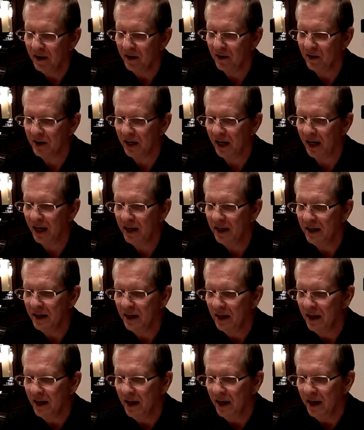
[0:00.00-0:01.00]
Okay,
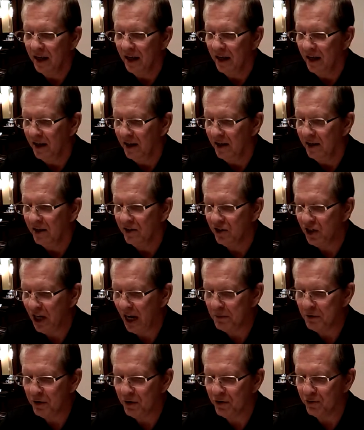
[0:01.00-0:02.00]

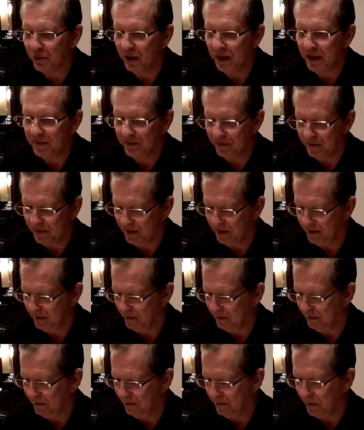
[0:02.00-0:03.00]
chapter 3,
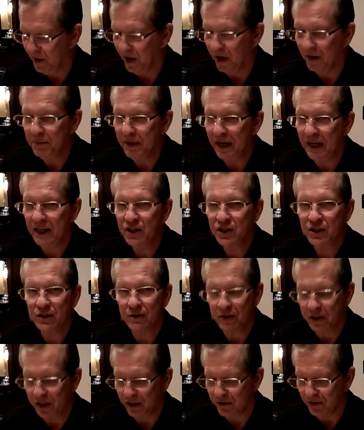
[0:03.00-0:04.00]
on page
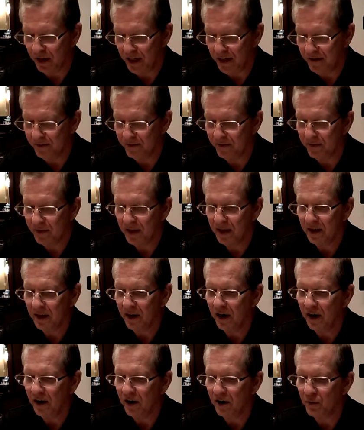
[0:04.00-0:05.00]
33.
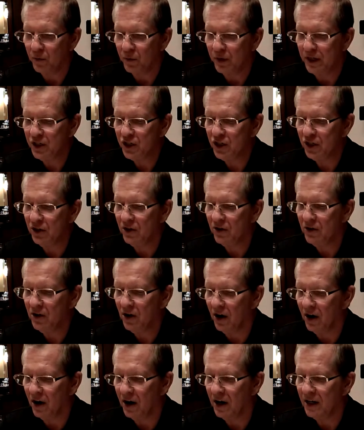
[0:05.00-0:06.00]
Original
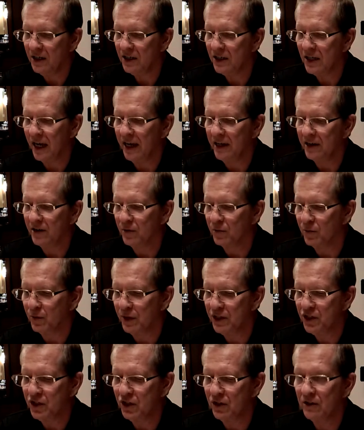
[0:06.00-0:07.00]
cause and
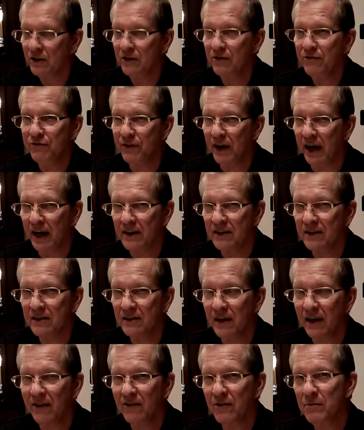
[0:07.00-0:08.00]
original effect.
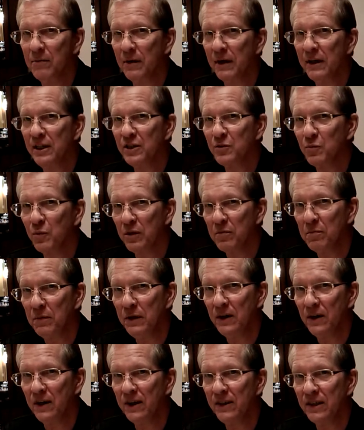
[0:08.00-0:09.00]
Everybody's with
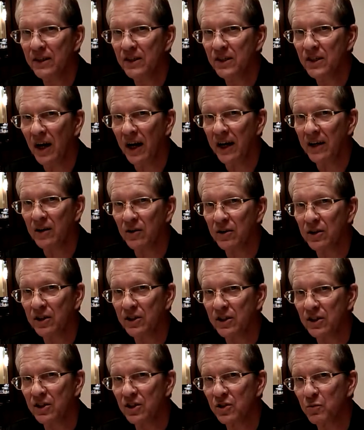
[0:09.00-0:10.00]
me on this title
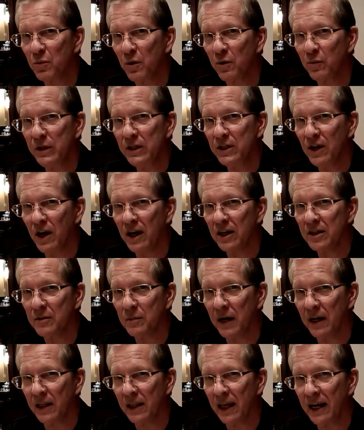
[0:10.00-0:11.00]
because this is what we talked
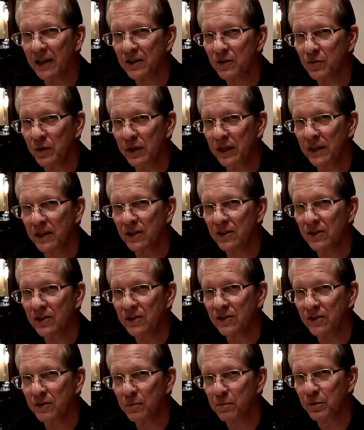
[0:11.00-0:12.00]
about last week is
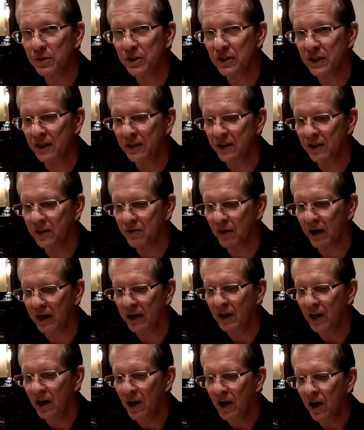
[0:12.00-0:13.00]
yeah. to proceed this,
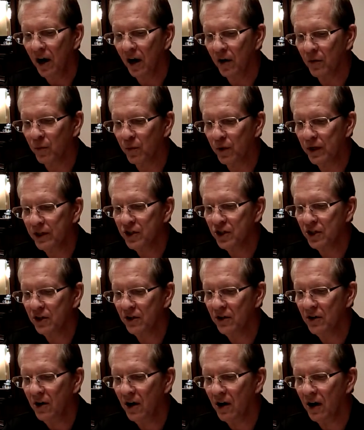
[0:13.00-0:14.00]
right?
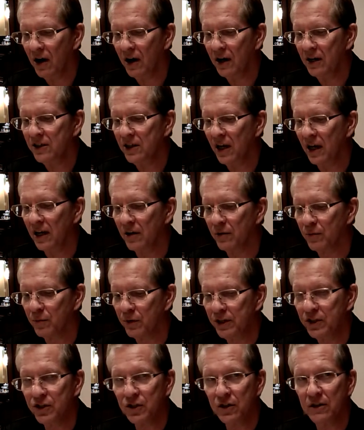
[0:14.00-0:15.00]
Original cause and
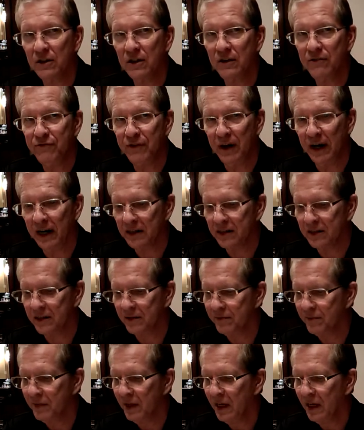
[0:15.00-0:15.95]
original effect.